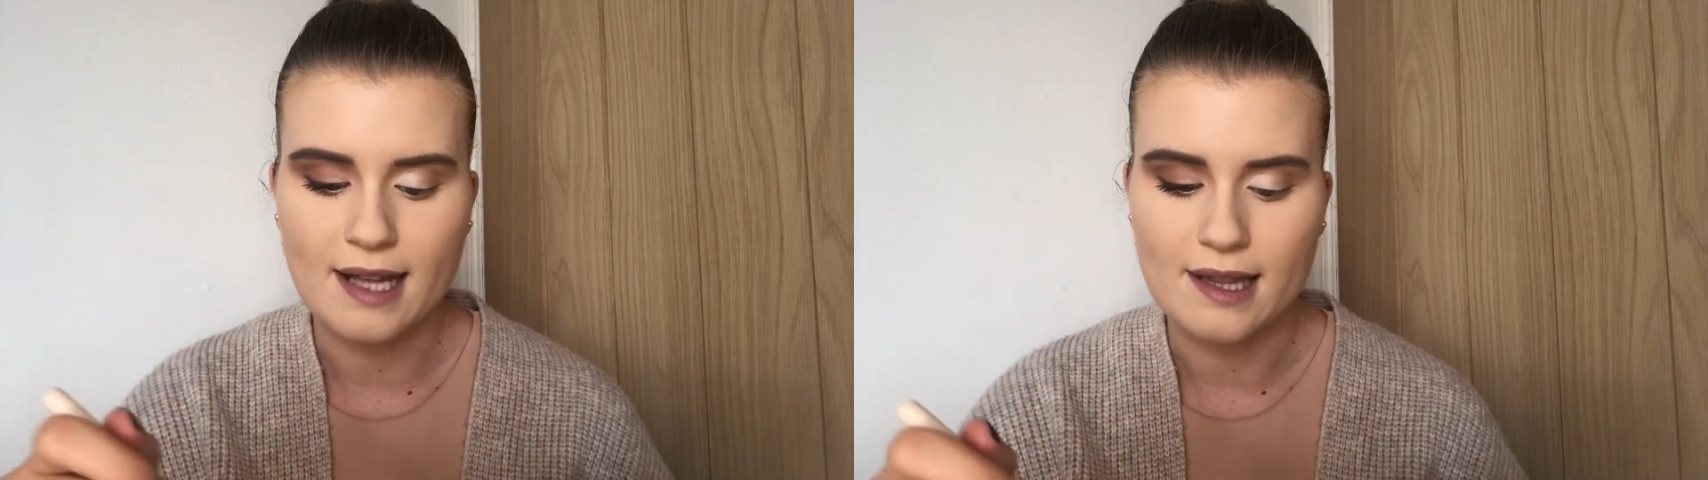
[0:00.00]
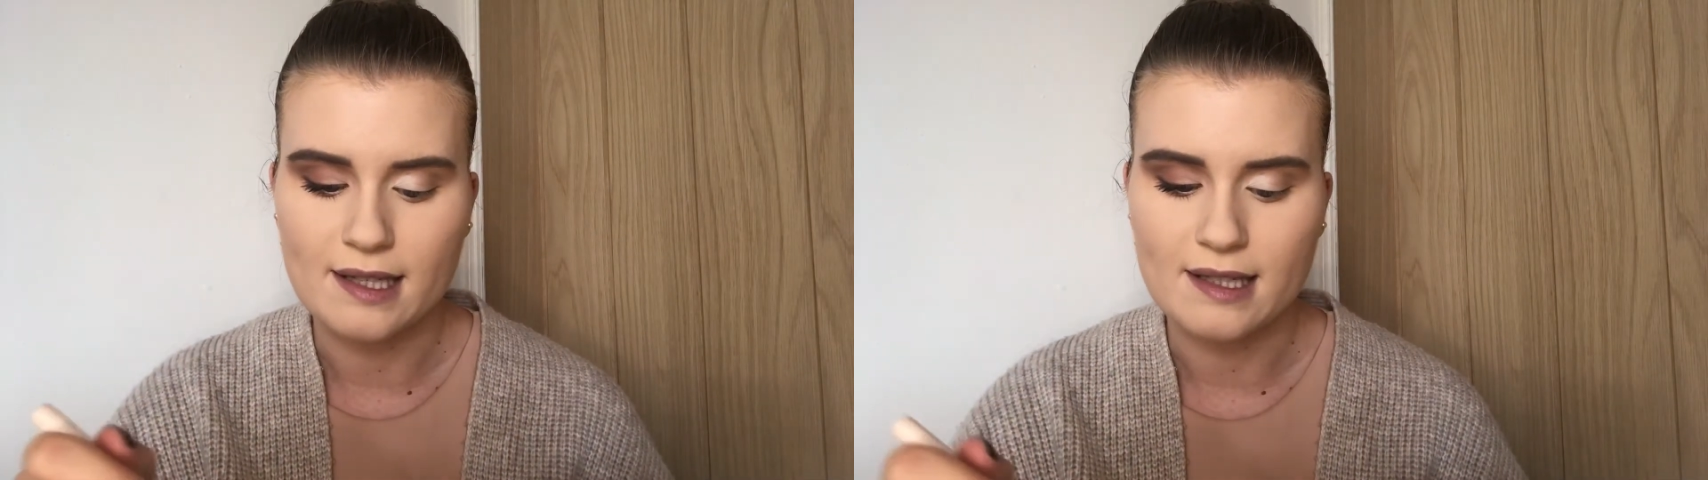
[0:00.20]

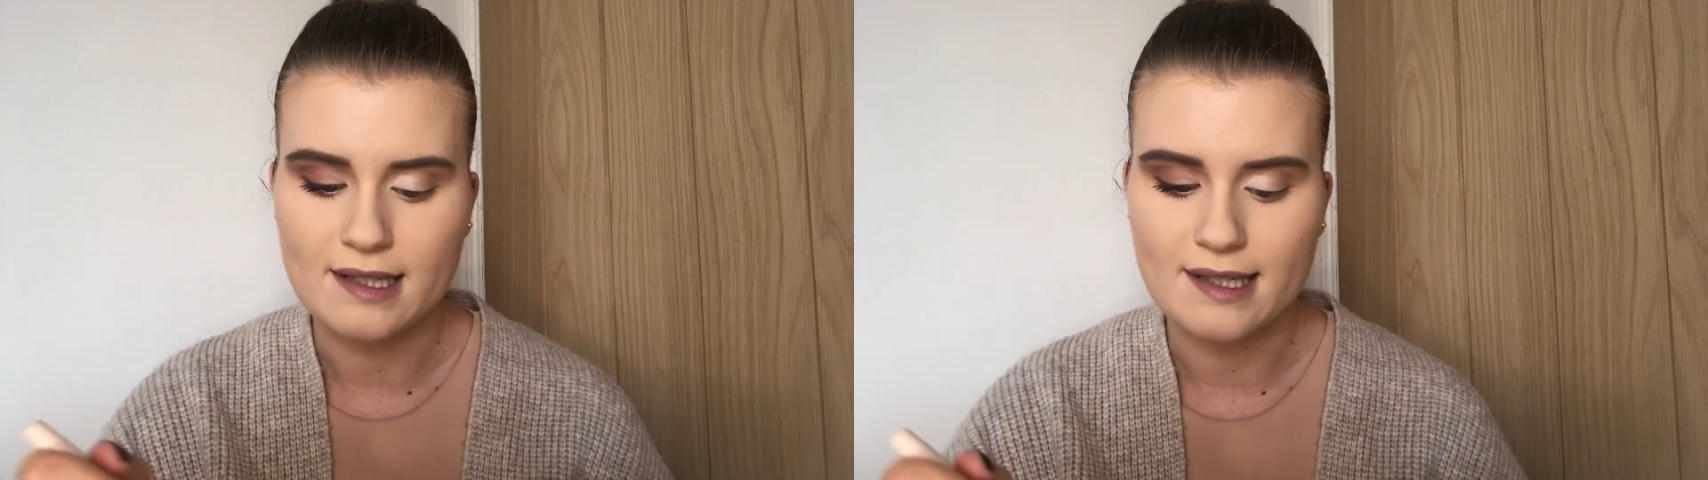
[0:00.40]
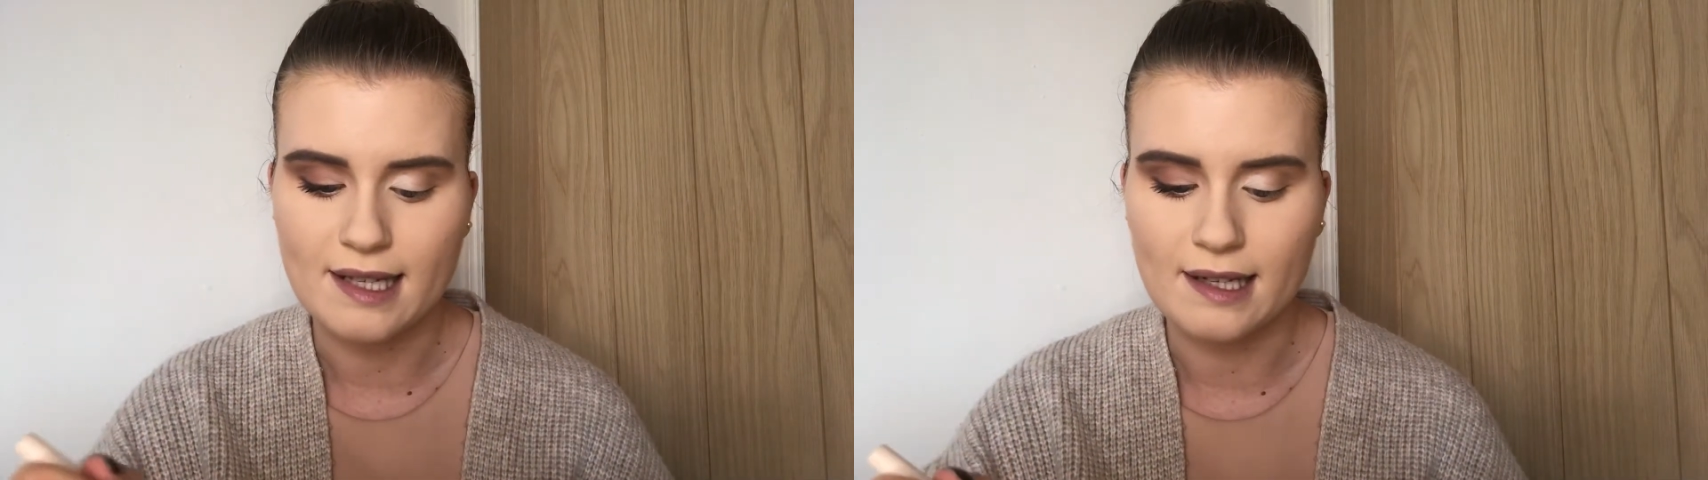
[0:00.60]
the
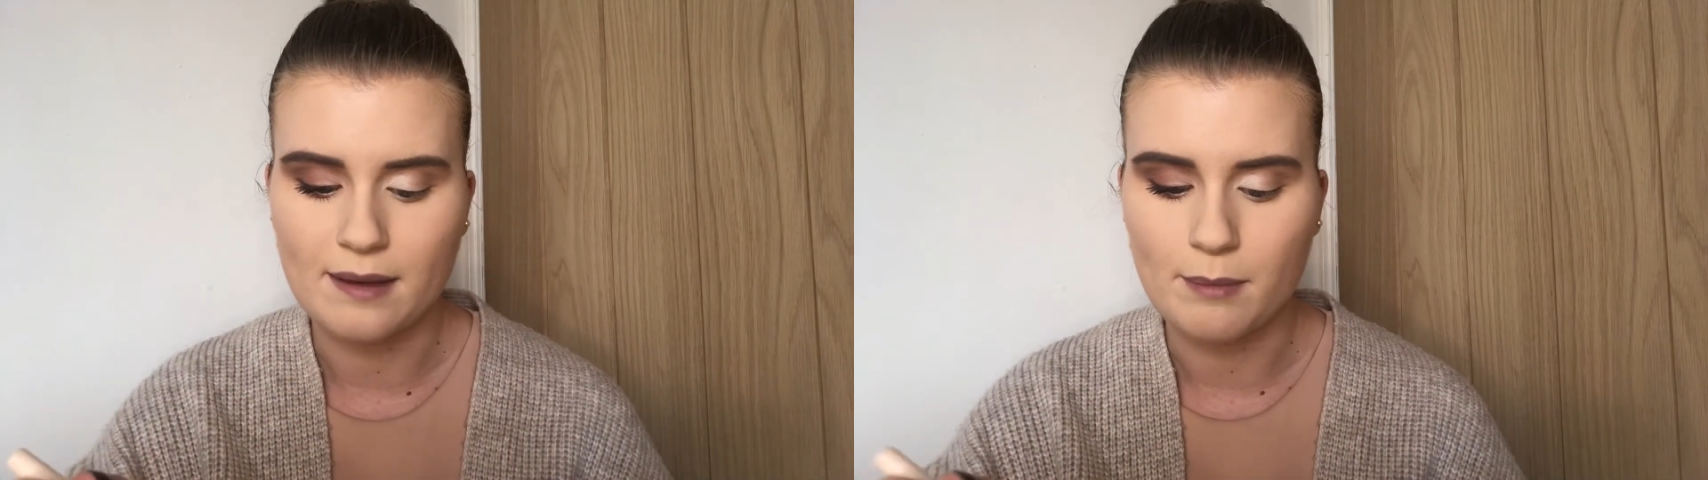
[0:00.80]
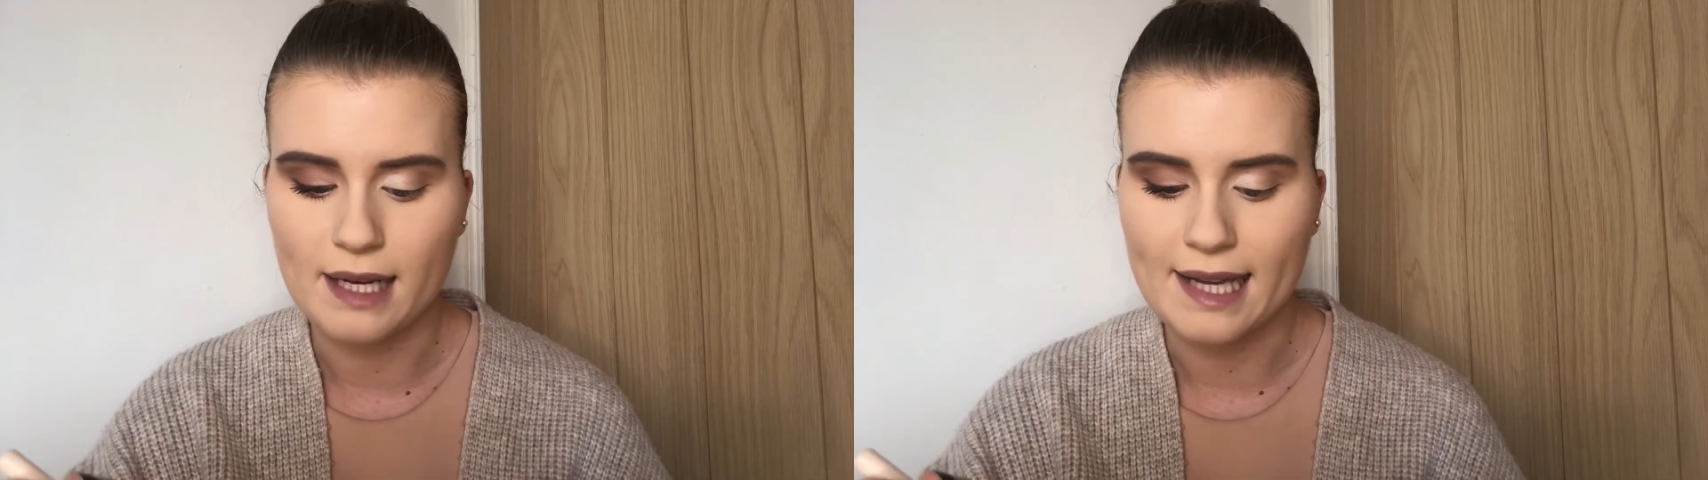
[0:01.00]
concealer in
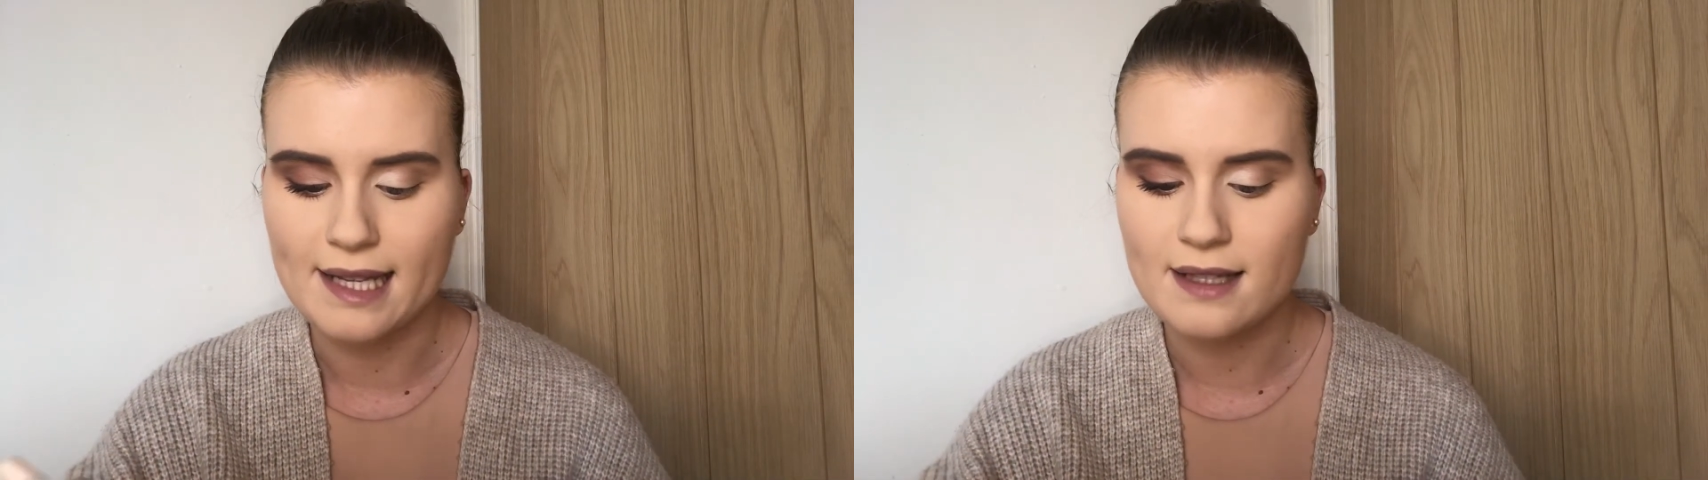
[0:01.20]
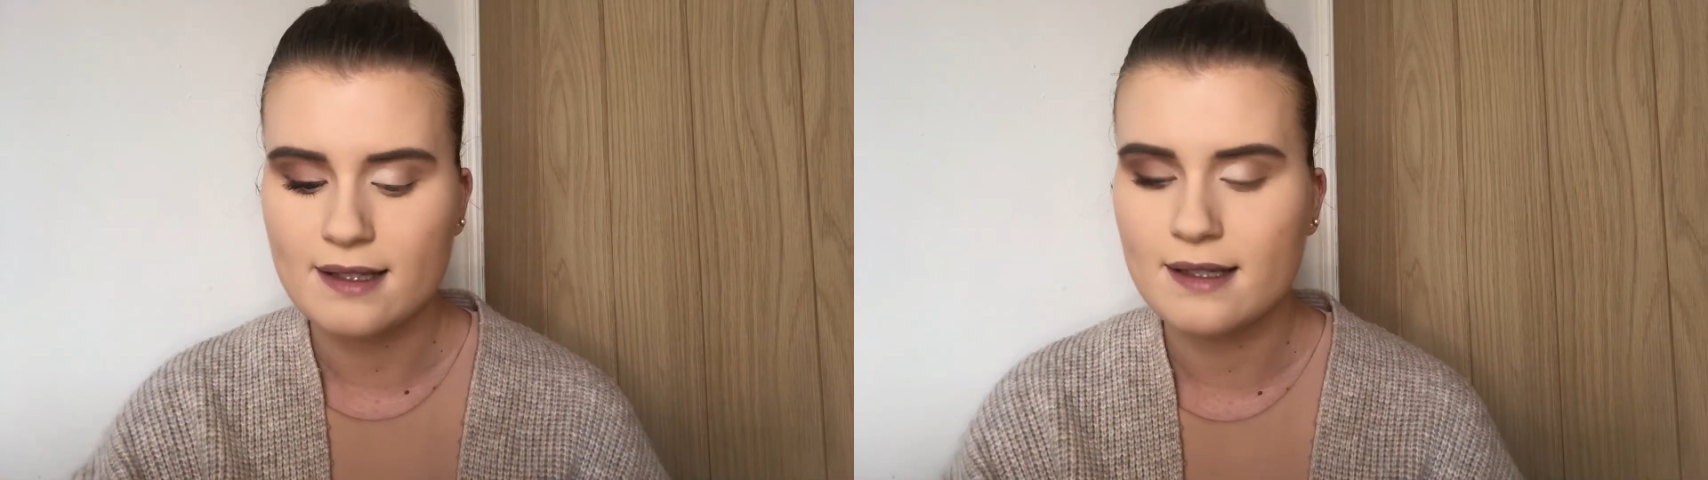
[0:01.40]

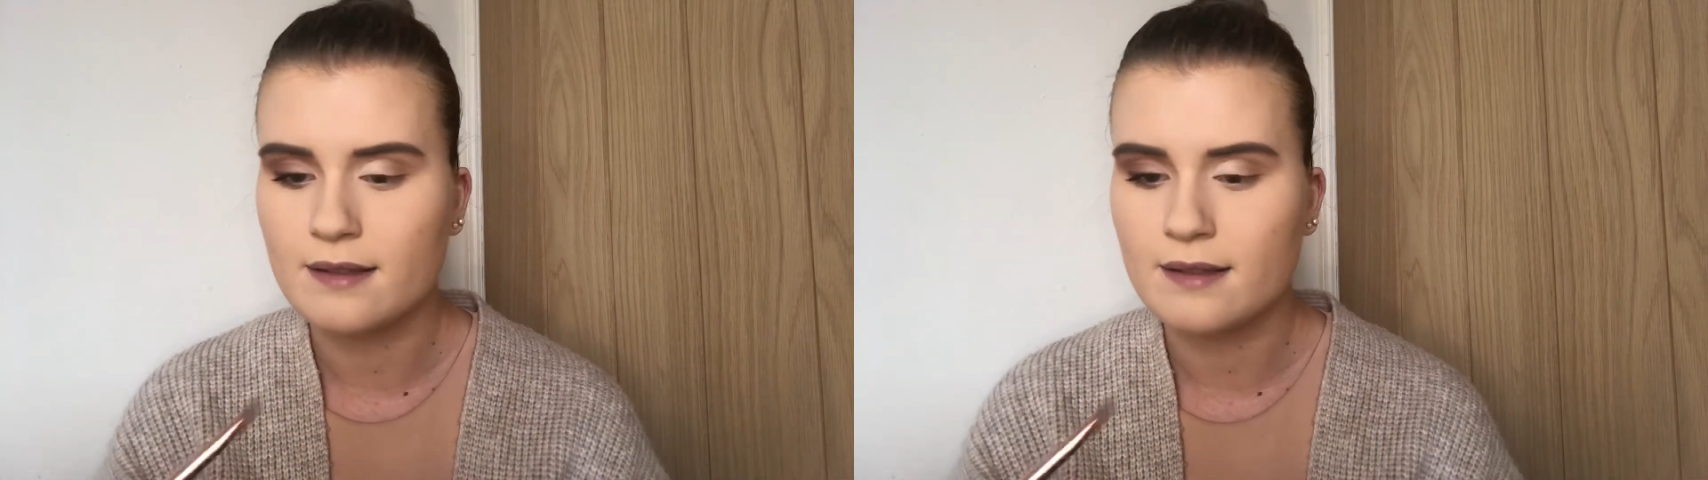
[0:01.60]
place,